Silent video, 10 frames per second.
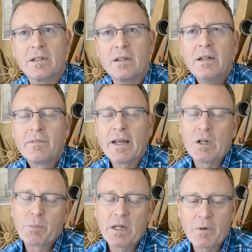and they
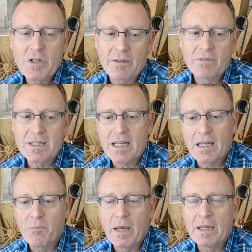all pretty much have the
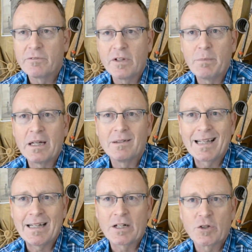same male-female
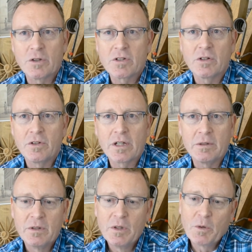connection, so you
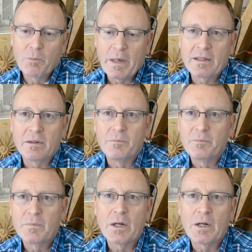can make them,